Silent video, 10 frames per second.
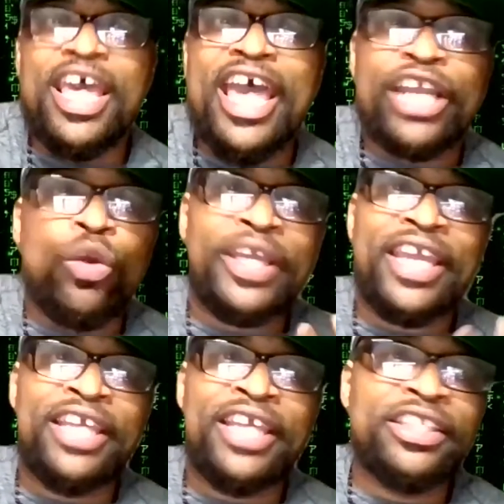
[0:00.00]

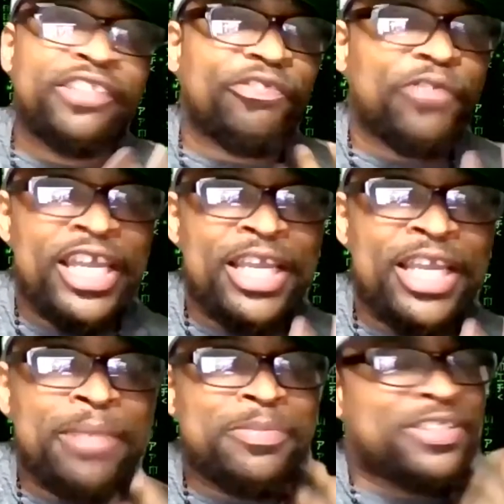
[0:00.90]
Echoing endless
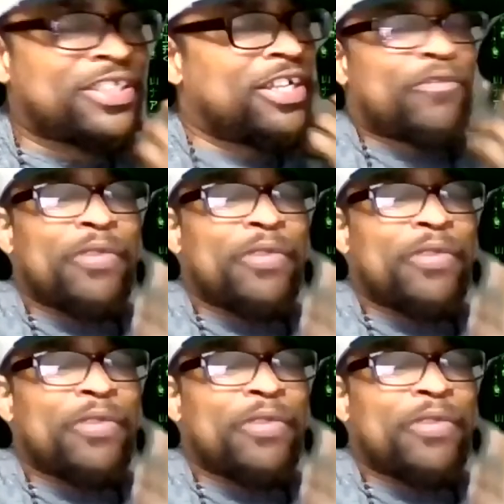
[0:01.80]
flames